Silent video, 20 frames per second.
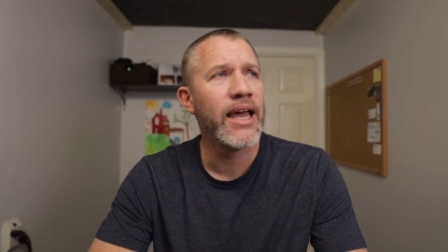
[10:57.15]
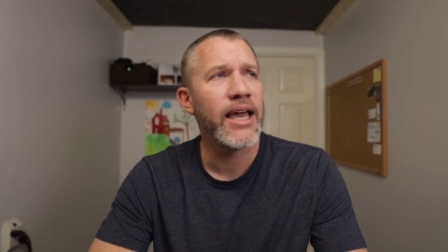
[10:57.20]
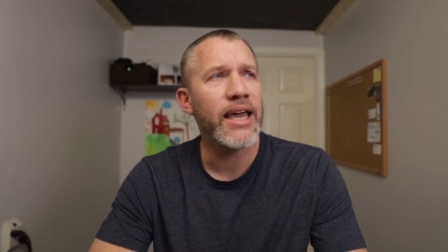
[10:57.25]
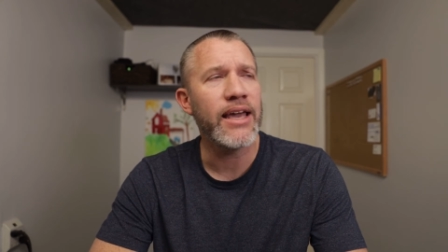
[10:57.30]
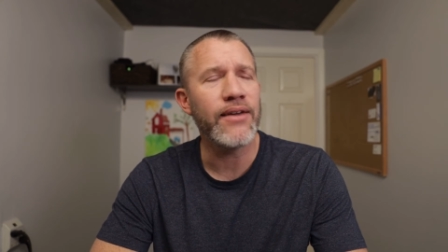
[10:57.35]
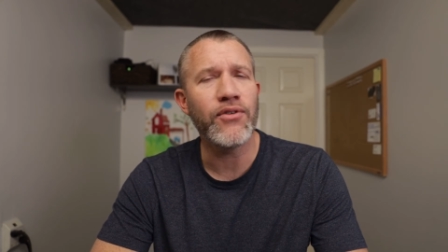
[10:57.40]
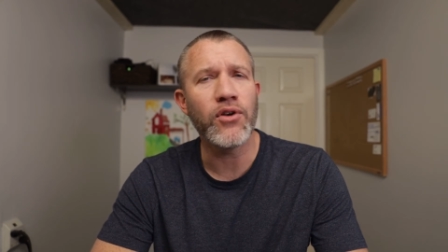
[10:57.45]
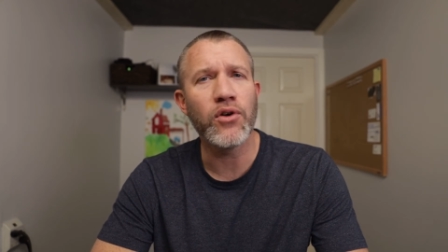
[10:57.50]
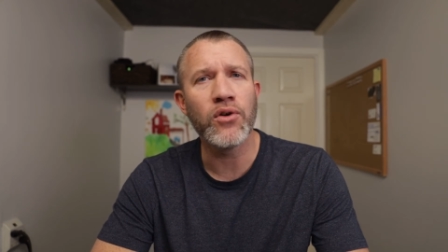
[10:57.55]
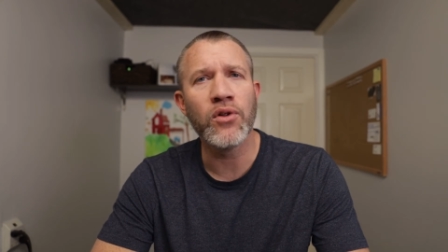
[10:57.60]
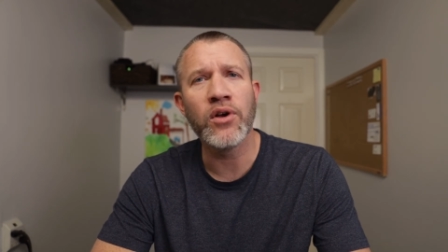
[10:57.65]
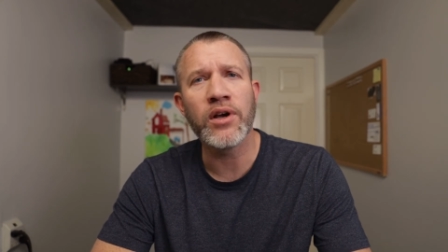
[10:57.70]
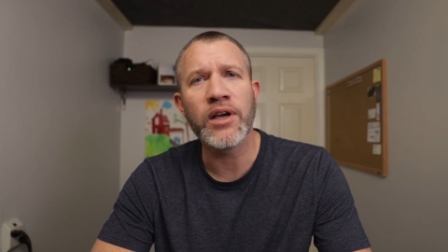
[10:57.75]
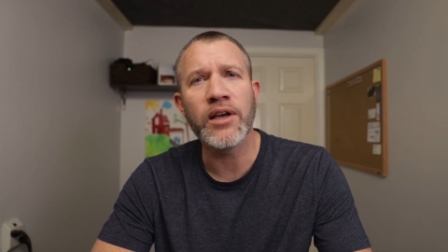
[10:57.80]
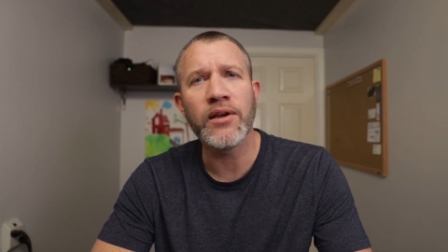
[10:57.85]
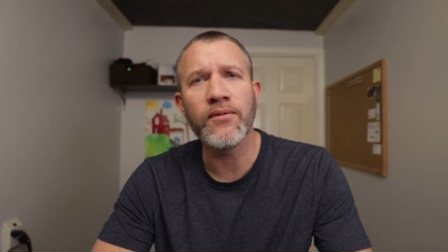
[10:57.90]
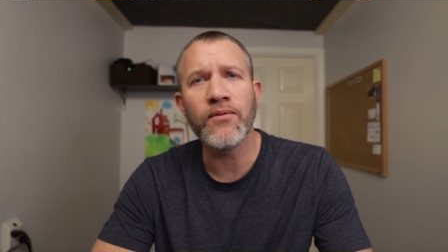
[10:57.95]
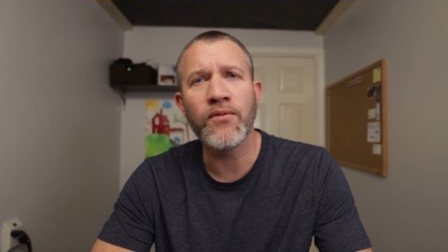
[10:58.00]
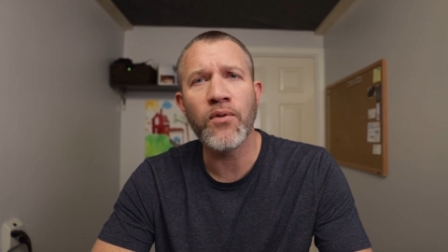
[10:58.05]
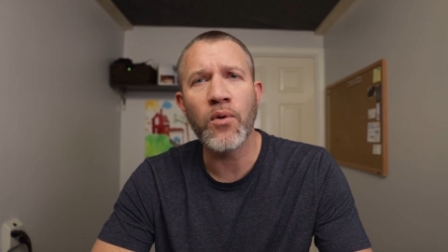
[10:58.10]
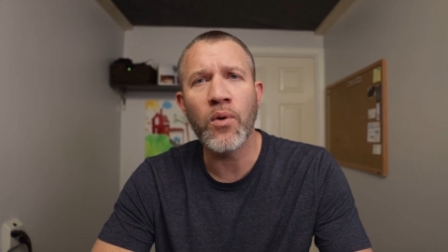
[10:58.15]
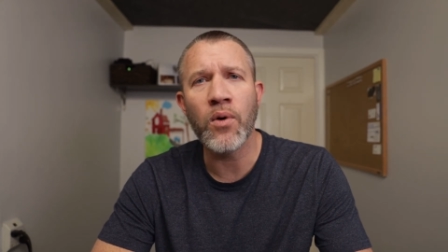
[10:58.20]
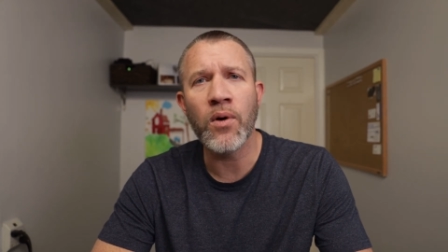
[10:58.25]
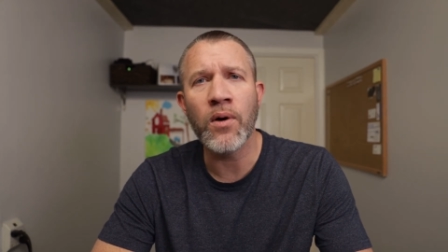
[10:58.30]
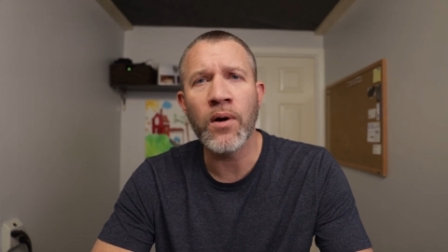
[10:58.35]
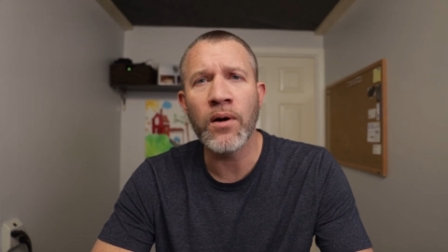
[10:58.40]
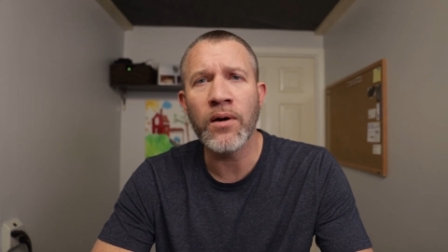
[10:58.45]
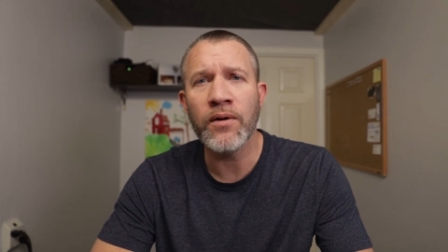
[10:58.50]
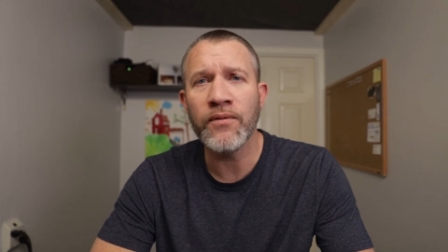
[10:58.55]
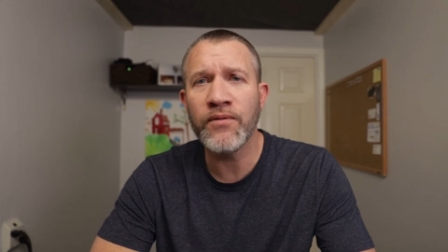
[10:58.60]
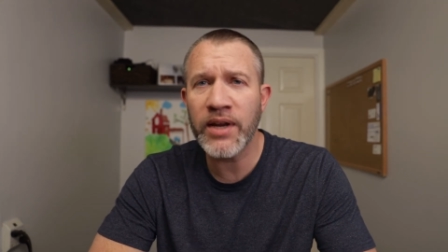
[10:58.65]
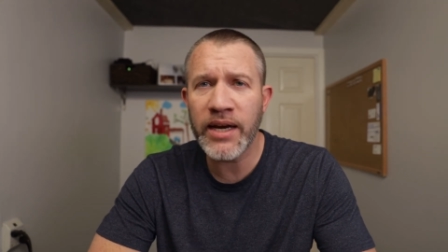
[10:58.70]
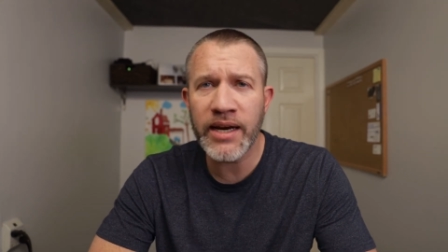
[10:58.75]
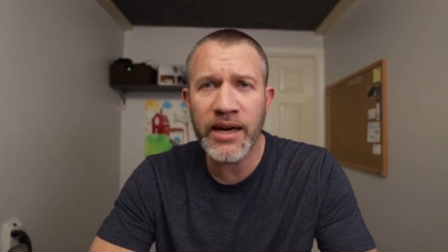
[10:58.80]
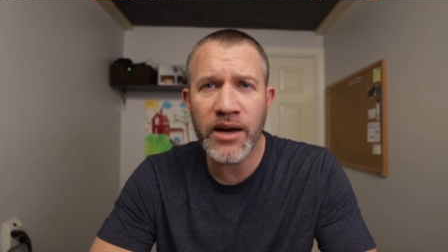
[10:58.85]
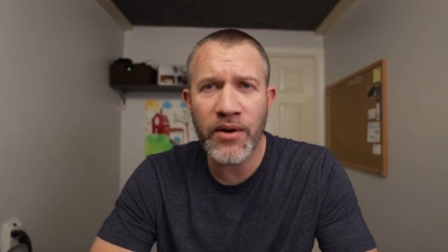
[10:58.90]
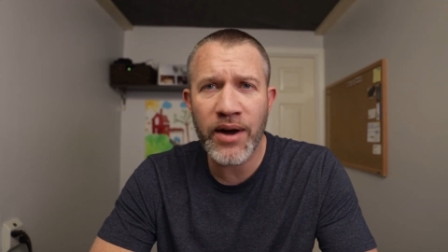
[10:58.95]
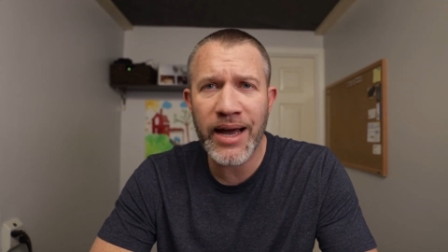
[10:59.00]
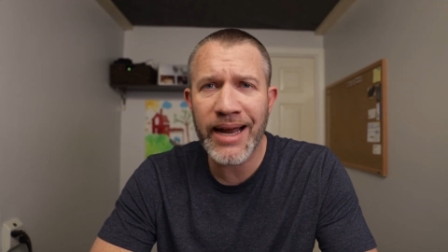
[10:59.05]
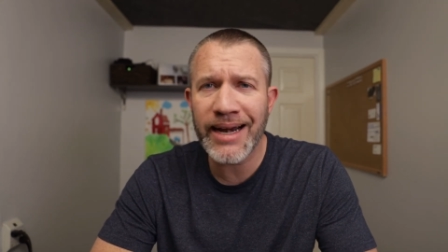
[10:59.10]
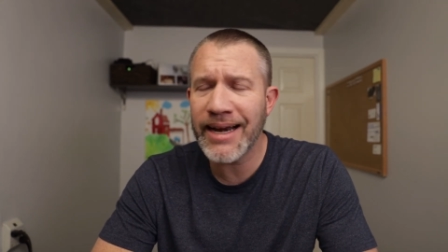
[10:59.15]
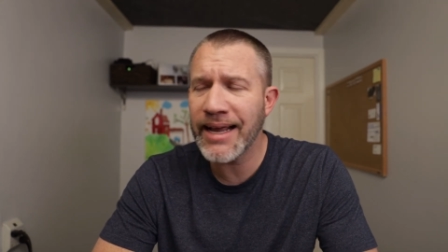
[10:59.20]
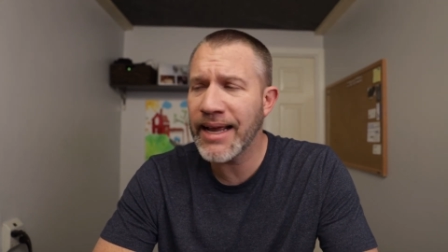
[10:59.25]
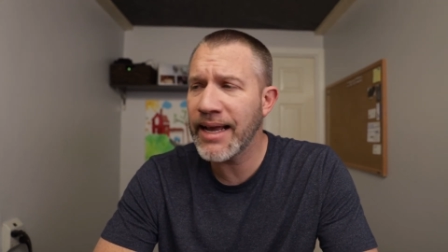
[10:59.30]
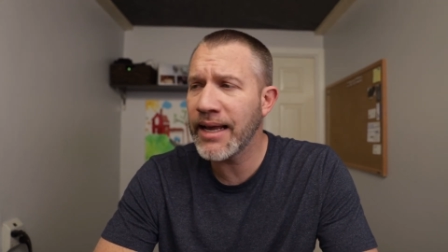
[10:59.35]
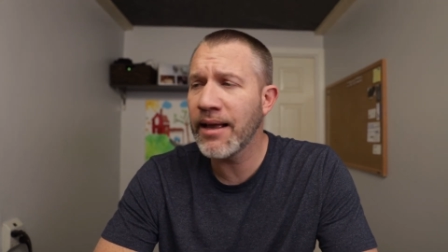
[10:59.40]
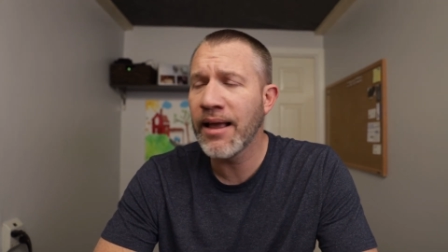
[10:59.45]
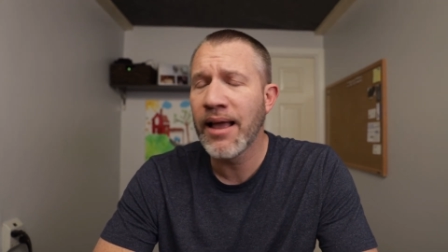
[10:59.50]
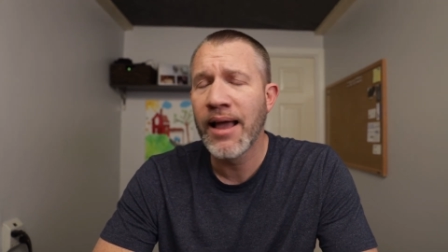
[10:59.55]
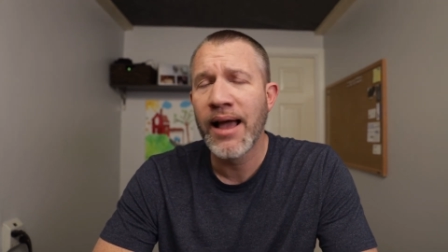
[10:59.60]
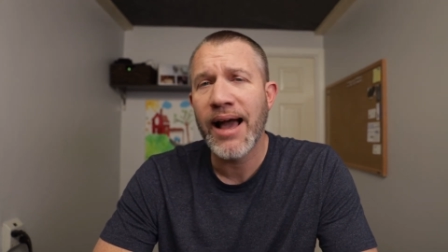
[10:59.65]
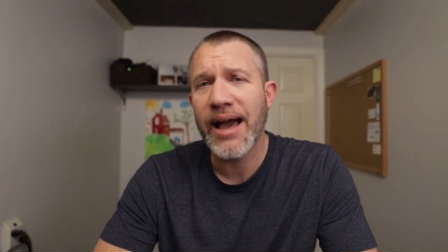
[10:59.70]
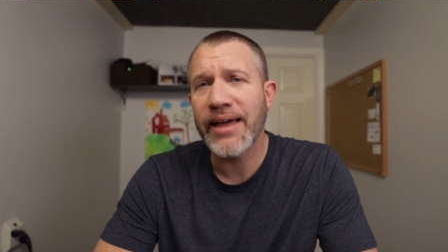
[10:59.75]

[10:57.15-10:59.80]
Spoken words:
if you're looking for video editing.